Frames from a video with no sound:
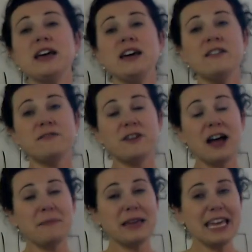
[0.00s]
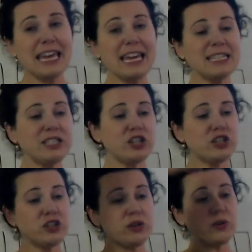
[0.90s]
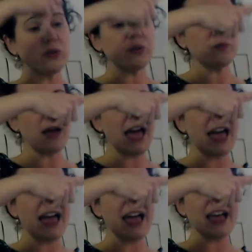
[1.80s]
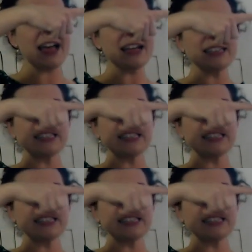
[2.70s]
from east to west